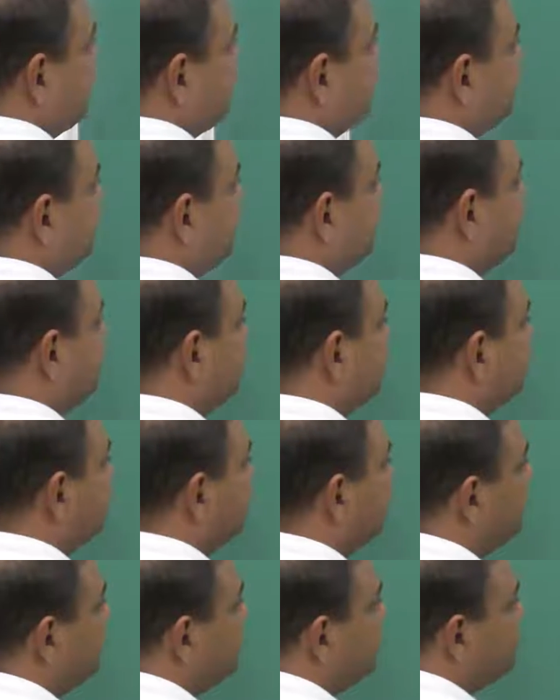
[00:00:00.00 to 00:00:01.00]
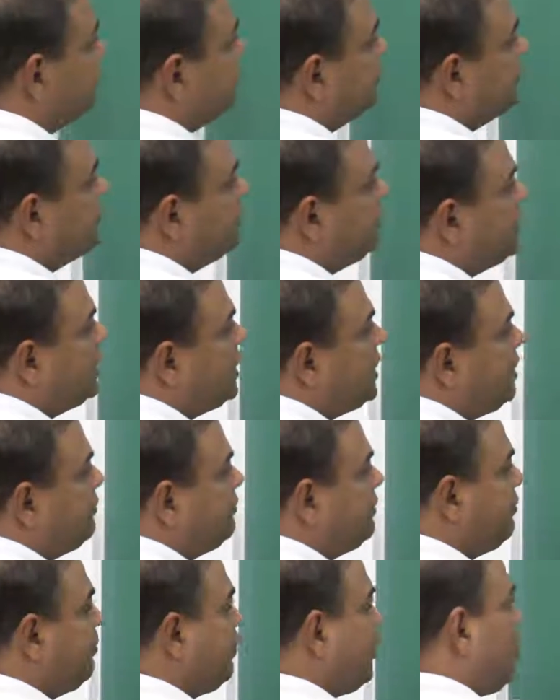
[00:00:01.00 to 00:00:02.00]
is
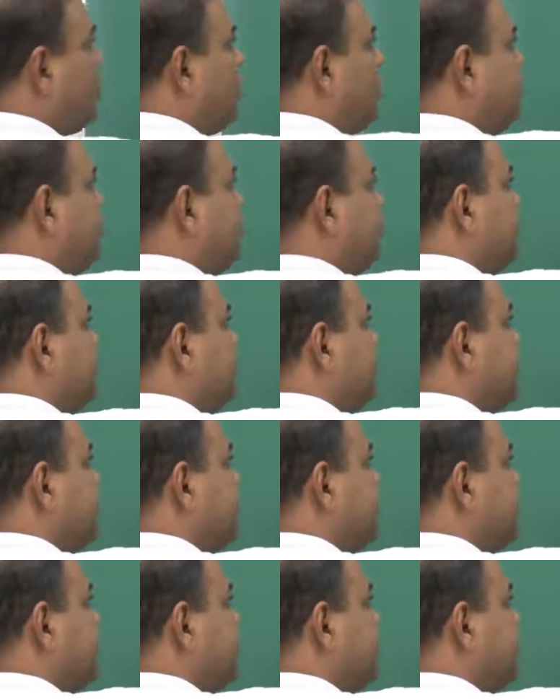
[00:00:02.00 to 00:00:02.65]
having bonds with